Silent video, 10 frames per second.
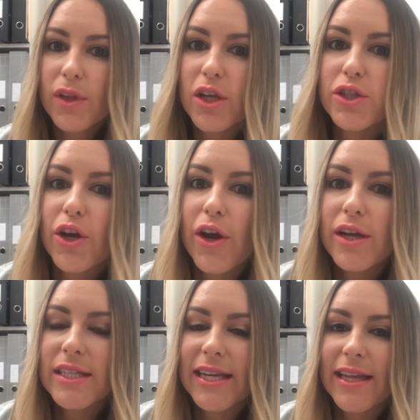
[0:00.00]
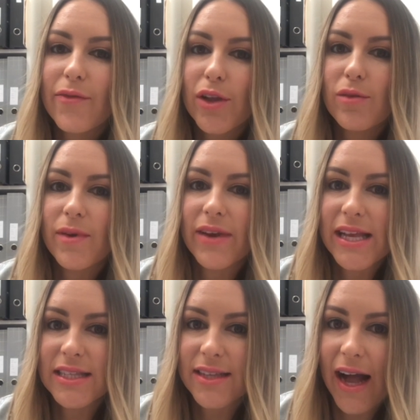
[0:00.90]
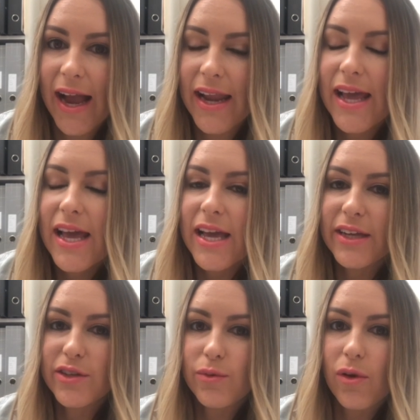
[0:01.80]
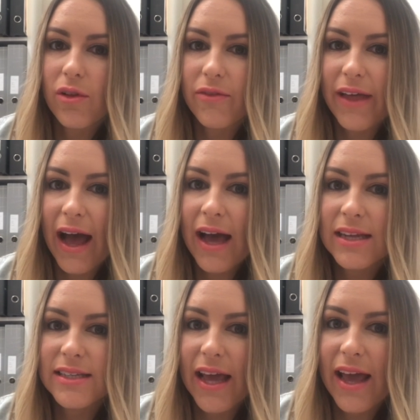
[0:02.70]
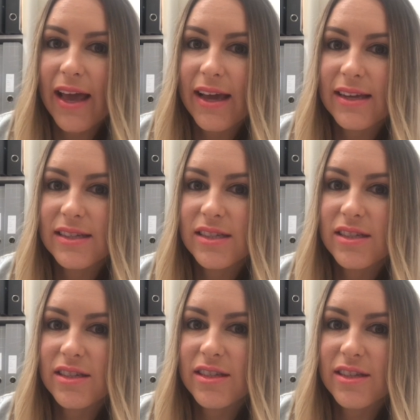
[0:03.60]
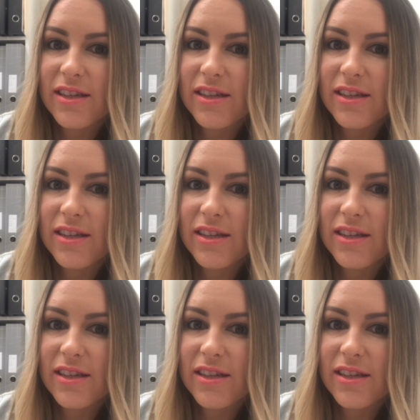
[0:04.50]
So just going to give you a little bit of an insight into all of that and